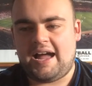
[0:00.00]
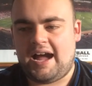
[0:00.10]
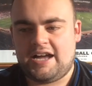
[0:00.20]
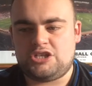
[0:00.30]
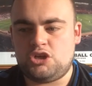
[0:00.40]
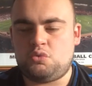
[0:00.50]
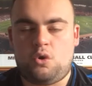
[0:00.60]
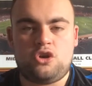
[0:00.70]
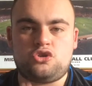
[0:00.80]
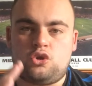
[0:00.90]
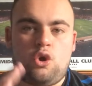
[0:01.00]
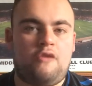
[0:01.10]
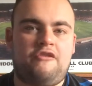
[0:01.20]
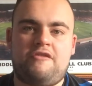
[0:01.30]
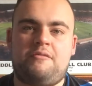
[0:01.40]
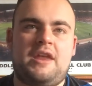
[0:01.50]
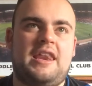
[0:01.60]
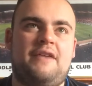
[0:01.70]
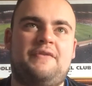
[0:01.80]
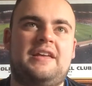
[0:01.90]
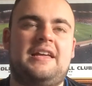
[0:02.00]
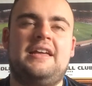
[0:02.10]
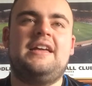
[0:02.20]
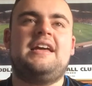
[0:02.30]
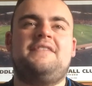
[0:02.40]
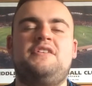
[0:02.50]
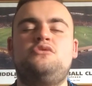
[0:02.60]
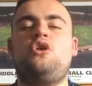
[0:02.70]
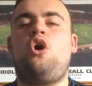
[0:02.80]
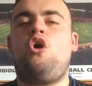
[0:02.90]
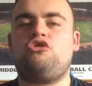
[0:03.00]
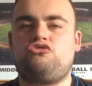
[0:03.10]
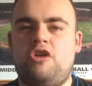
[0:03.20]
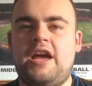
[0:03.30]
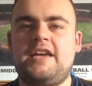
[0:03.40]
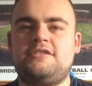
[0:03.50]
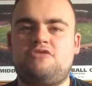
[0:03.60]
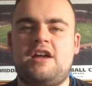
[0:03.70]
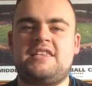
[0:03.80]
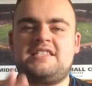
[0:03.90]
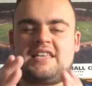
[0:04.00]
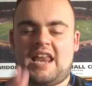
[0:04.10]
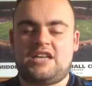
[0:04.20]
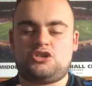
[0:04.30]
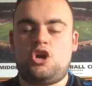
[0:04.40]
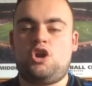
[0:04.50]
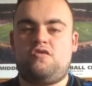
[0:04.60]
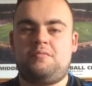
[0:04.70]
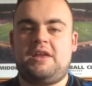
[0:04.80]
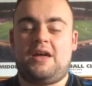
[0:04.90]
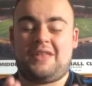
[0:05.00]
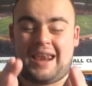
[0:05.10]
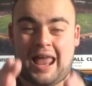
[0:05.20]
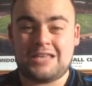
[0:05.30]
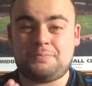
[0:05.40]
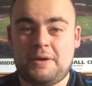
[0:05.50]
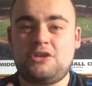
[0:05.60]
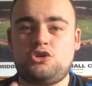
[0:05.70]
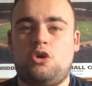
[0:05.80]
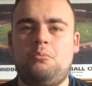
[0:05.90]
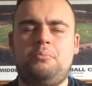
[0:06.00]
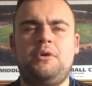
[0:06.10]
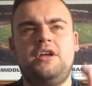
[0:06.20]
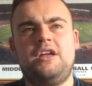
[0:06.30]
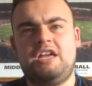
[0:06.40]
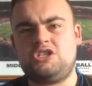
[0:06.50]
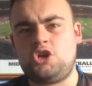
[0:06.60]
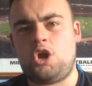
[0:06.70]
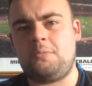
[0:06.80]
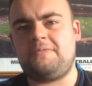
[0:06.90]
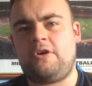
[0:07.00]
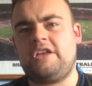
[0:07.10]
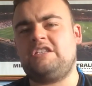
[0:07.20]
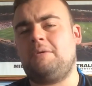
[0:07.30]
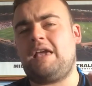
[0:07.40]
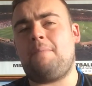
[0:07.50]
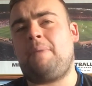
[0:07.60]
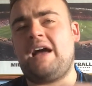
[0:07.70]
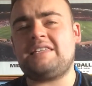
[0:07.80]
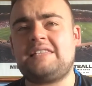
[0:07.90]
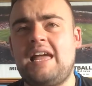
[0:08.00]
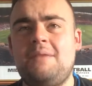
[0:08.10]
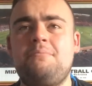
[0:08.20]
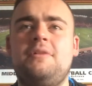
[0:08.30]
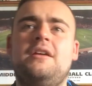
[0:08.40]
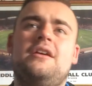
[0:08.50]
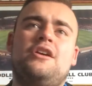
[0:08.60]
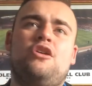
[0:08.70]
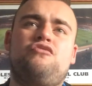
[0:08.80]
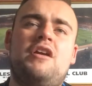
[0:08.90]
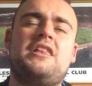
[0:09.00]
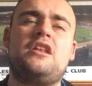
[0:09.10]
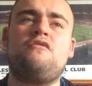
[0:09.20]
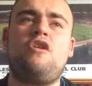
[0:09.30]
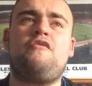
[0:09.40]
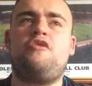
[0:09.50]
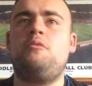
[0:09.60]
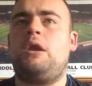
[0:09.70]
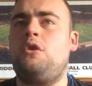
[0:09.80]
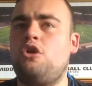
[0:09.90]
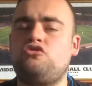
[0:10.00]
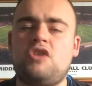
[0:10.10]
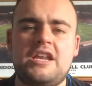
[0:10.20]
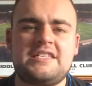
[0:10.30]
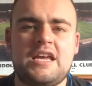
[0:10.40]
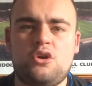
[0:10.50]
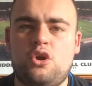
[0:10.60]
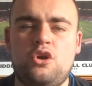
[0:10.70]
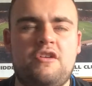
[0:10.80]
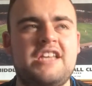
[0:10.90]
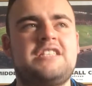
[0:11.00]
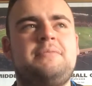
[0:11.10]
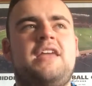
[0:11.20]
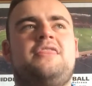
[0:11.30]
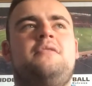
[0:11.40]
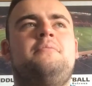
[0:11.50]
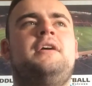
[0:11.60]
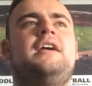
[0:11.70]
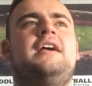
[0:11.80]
I just want us to go for it from then. I think if this was a horse race, right, this is the last hurdle for me now. The last big jump is Nottingham Forest. If we get past them, got Reading and Rotherham, I'm not trying to say I'm going to underestimate them.